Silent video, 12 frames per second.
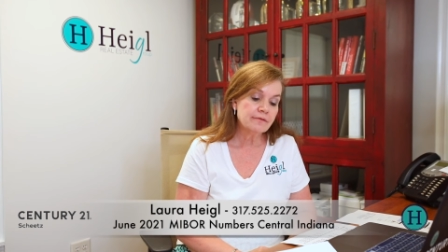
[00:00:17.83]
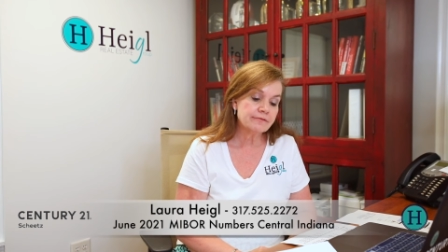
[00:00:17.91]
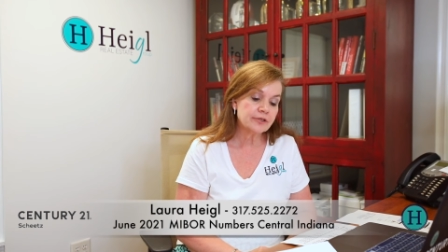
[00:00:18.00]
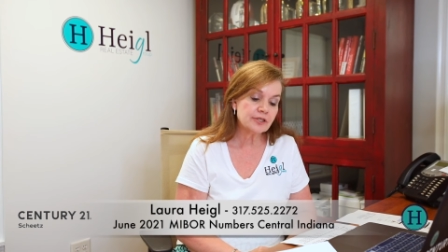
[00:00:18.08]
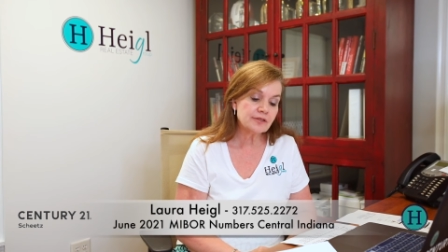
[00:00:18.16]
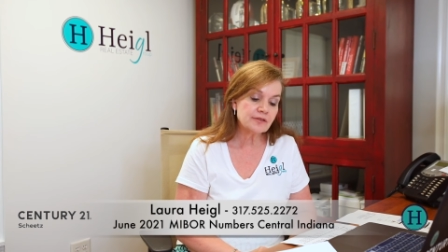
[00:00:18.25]

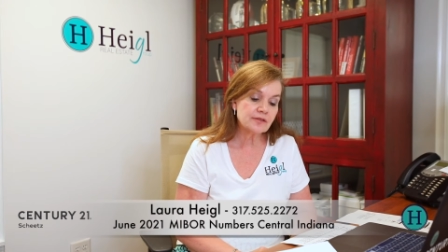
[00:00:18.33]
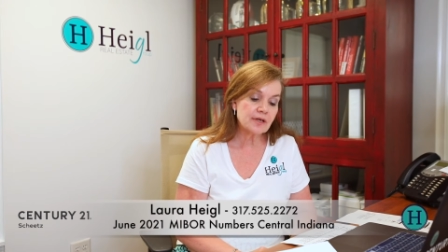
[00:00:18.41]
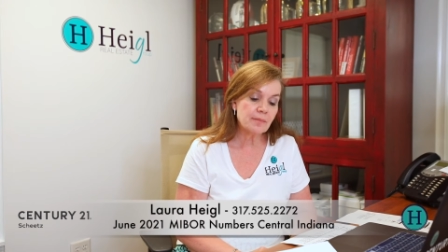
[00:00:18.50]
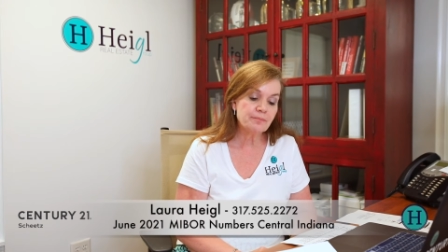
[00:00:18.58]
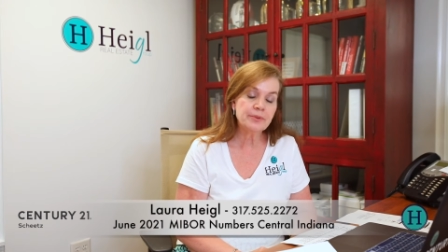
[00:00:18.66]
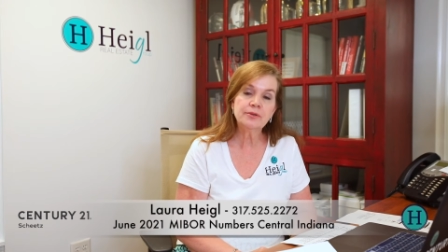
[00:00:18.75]
First,
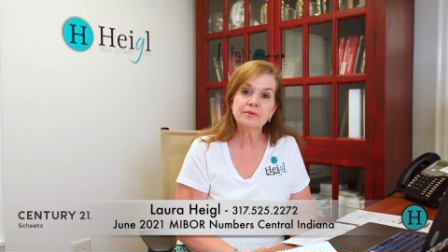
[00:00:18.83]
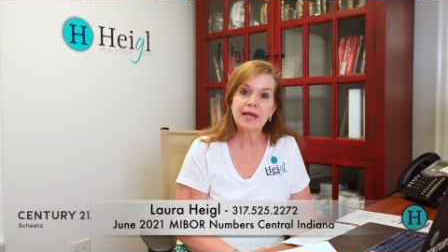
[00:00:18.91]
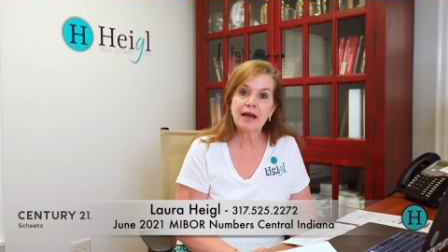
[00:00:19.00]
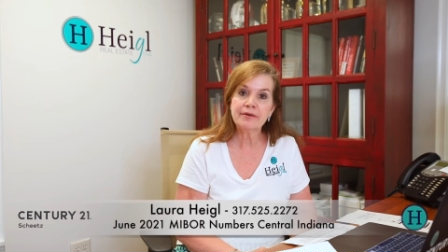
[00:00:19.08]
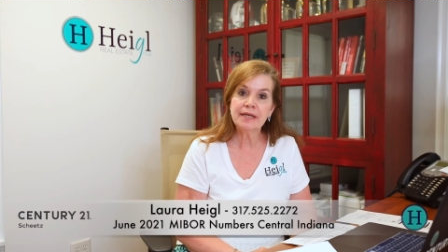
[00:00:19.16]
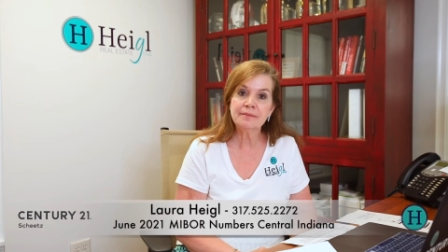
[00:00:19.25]
Boone
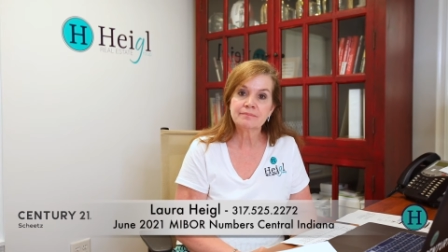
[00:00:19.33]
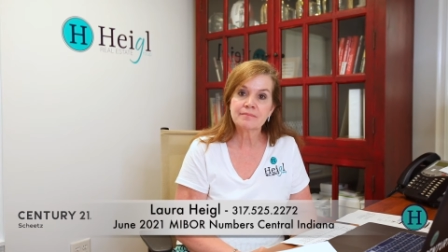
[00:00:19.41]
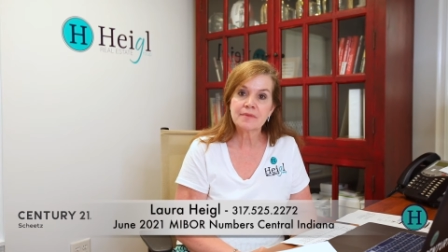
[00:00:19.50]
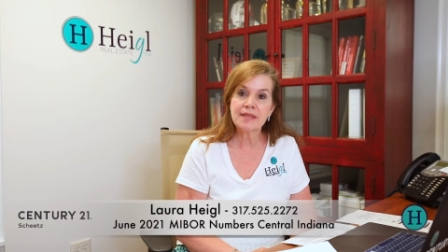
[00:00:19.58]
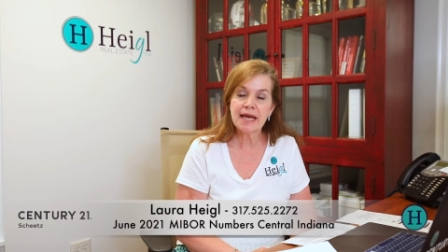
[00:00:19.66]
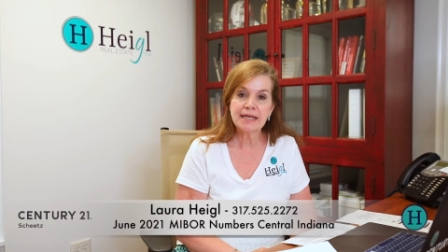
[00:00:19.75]
County,
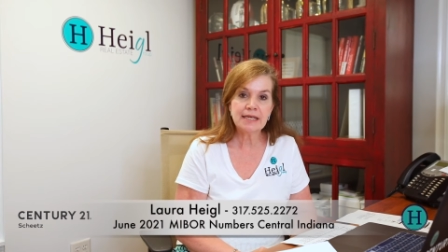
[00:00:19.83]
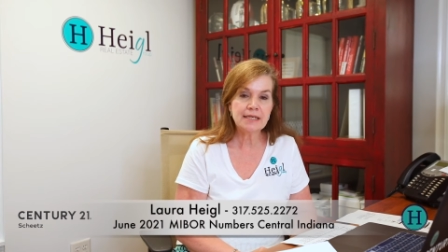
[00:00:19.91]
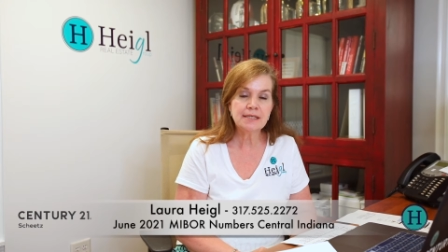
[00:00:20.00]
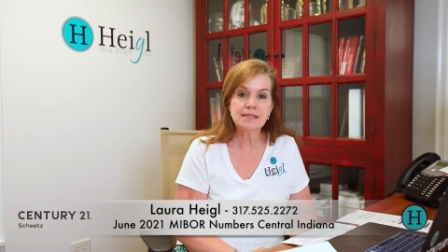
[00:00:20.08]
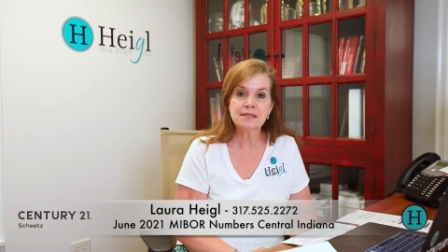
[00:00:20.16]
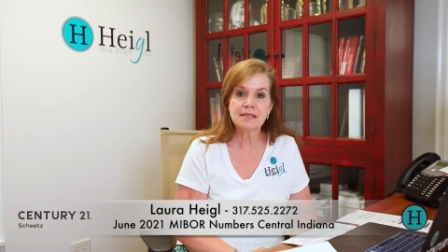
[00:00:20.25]
that
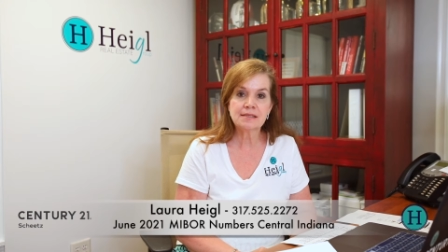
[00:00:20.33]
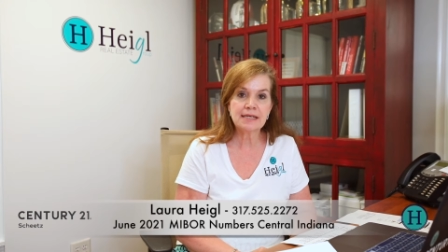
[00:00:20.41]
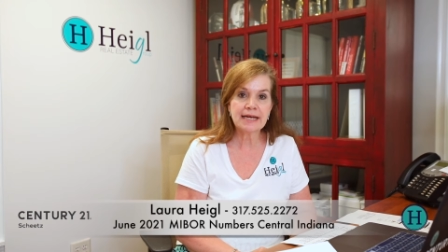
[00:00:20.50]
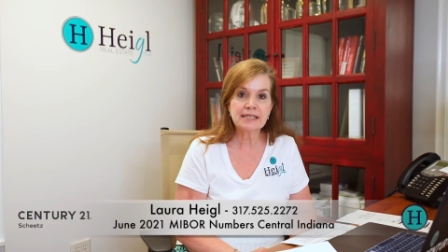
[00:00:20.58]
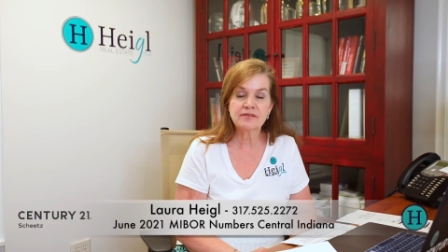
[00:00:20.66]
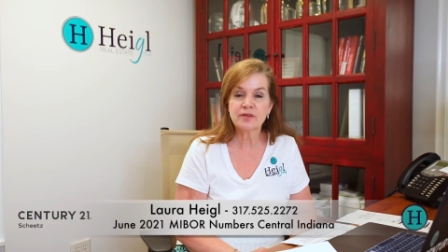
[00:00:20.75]
is
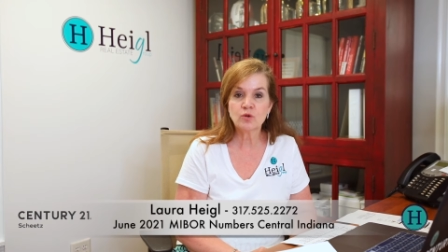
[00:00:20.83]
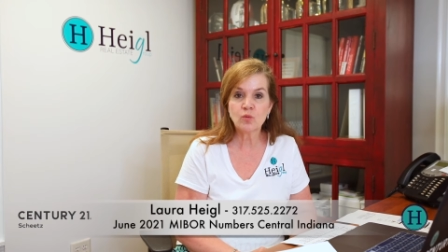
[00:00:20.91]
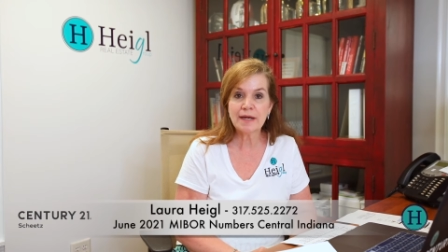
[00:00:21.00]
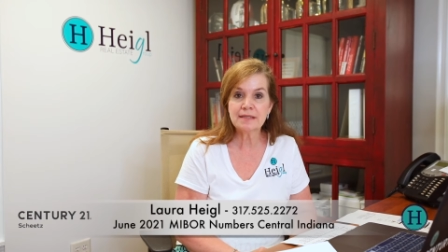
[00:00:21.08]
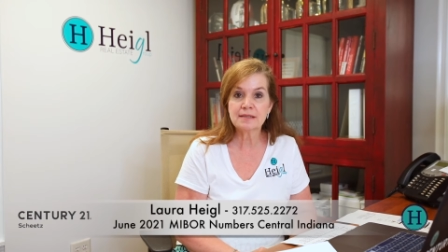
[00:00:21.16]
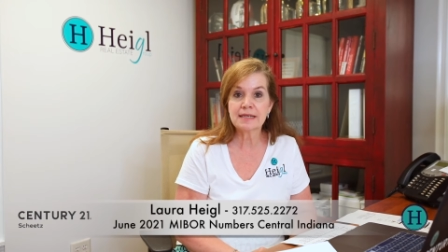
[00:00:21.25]
Zionsville,
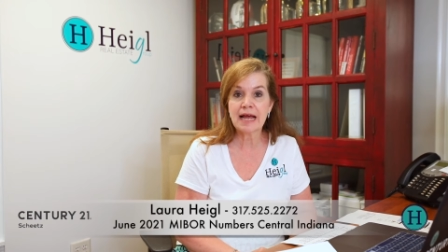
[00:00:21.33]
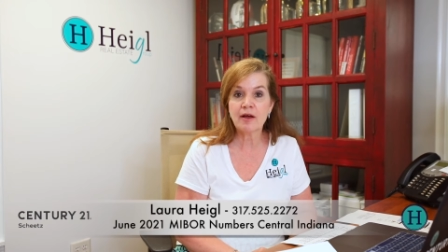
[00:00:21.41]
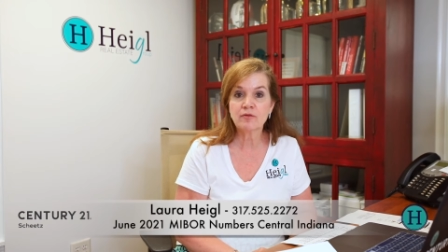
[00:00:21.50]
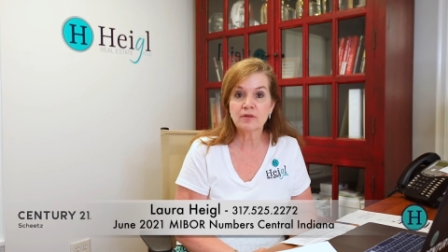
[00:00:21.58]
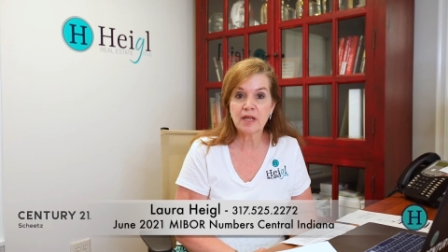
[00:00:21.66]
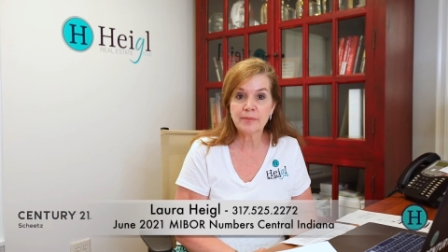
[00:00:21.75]

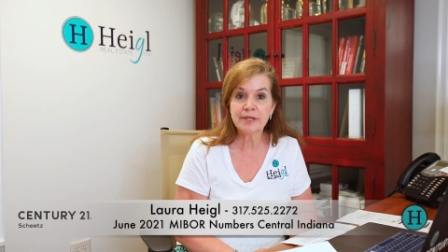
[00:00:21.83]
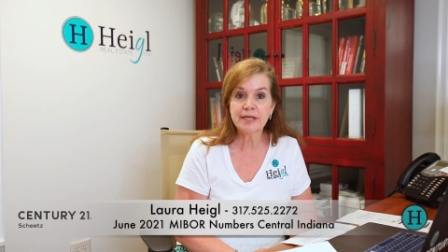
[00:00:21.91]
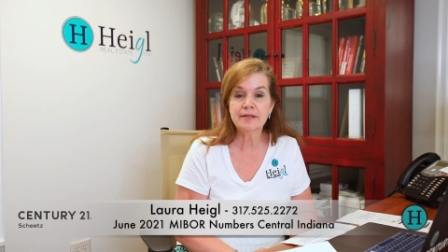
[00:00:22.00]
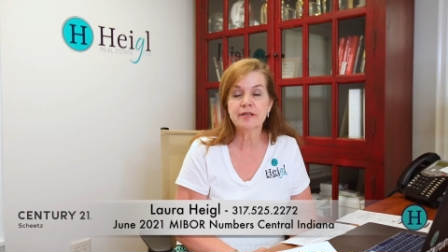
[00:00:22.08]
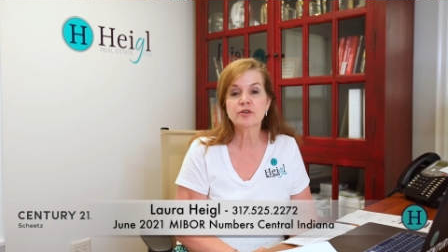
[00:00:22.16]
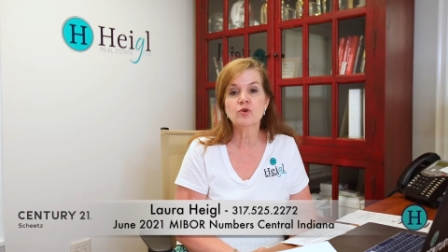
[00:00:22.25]
Whitestown,
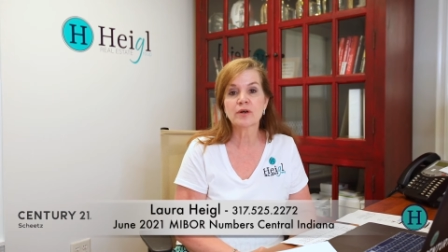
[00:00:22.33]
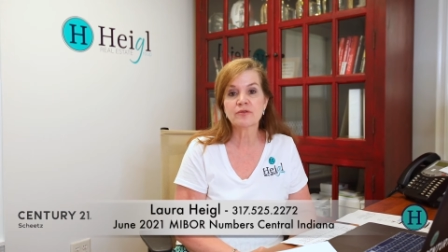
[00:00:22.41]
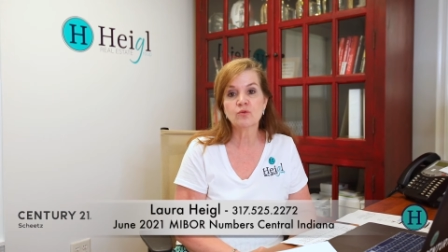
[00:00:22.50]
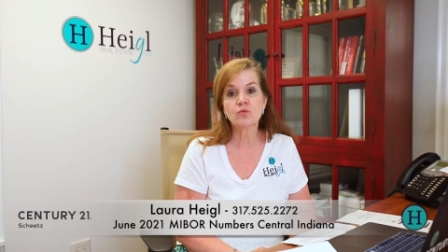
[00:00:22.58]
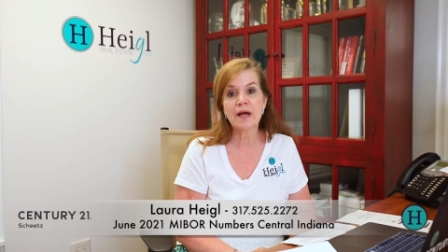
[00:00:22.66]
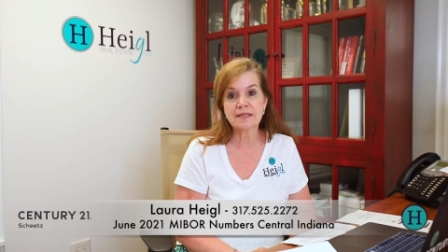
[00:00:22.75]
Lebanon, the
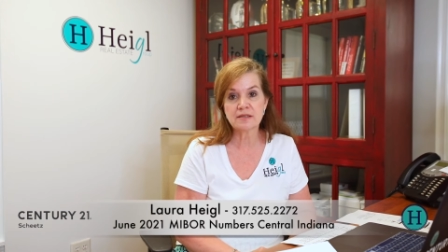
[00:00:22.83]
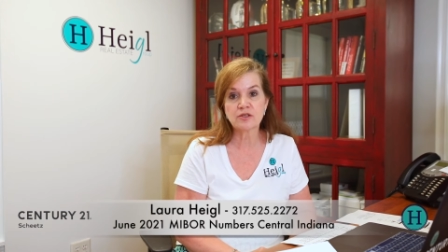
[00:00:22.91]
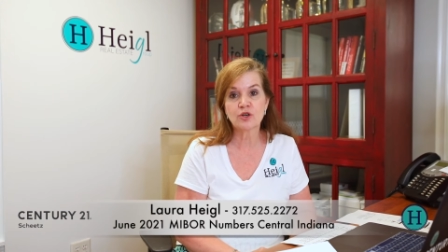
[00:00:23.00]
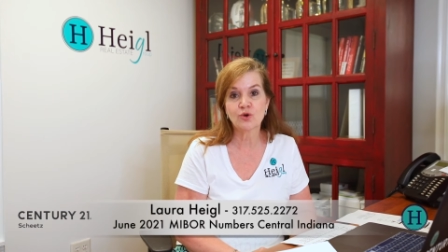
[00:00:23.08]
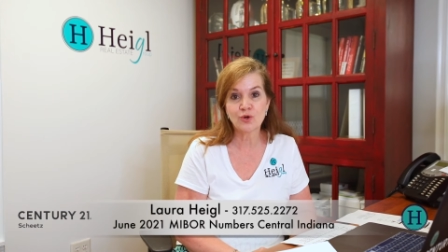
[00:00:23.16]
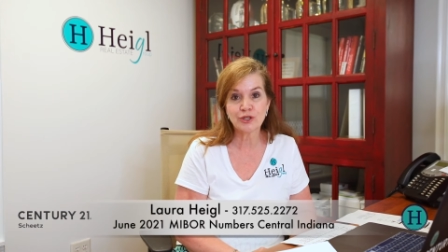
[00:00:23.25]

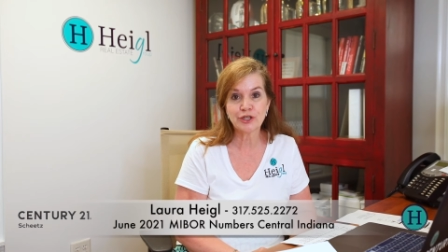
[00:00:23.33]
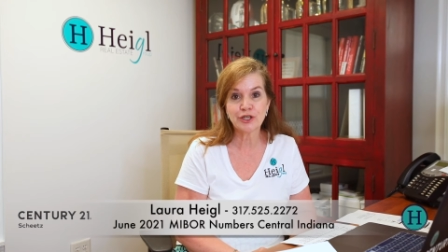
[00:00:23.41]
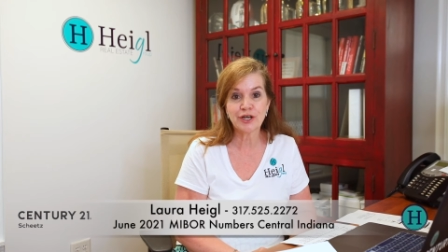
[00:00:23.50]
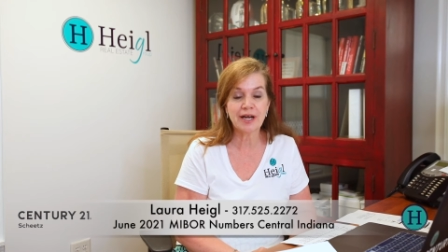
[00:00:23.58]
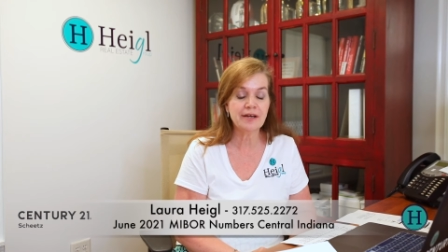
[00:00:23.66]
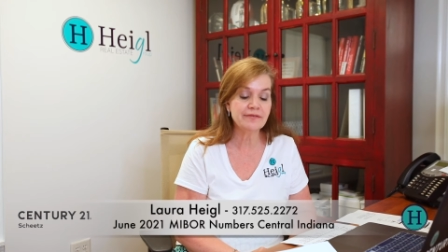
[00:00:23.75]
northwest
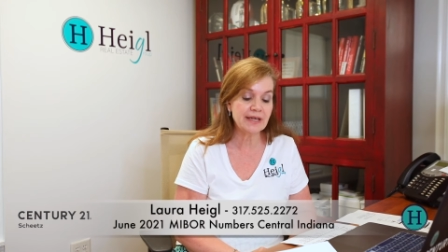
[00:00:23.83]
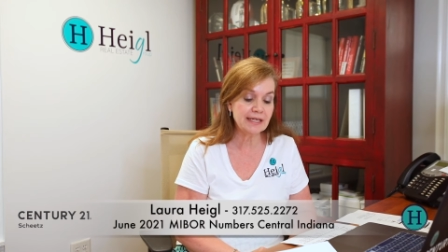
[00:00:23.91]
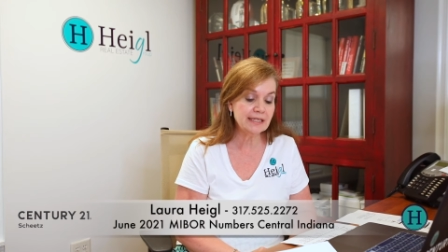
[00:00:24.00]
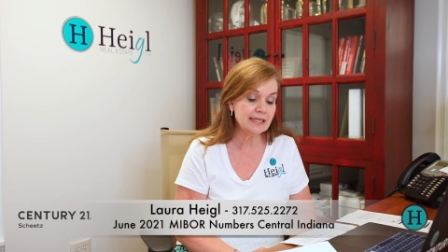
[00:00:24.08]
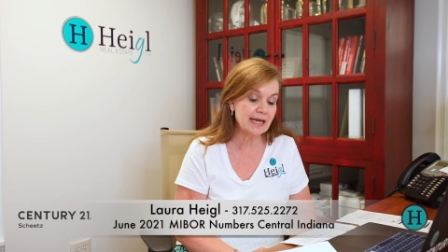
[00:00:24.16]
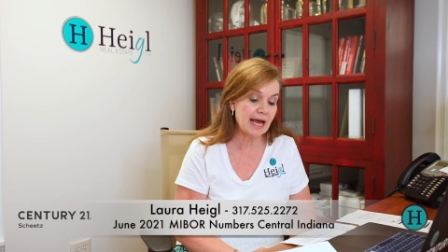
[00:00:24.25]
corner of
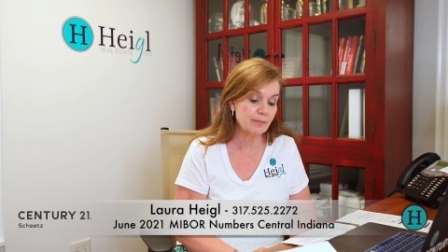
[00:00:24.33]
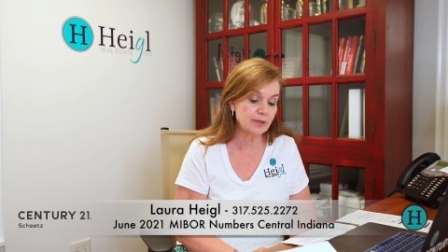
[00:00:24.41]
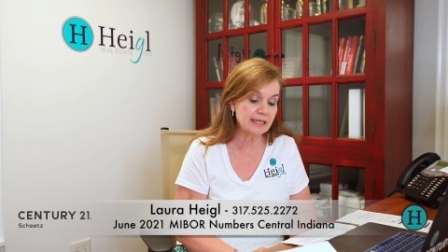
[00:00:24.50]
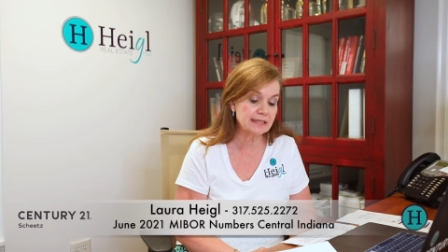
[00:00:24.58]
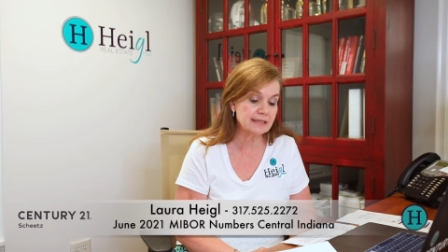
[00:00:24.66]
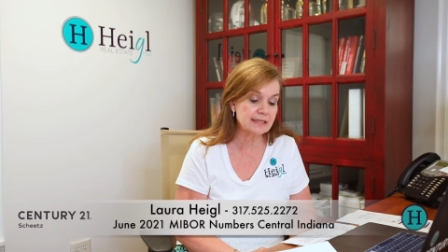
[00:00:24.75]

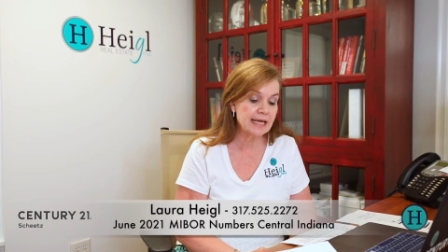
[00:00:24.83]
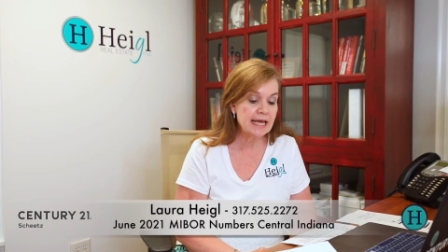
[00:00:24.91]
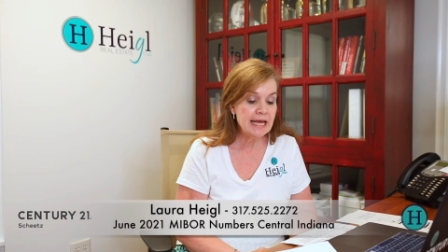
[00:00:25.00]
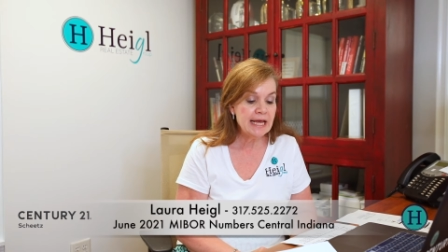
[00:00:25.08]
Indianapolis.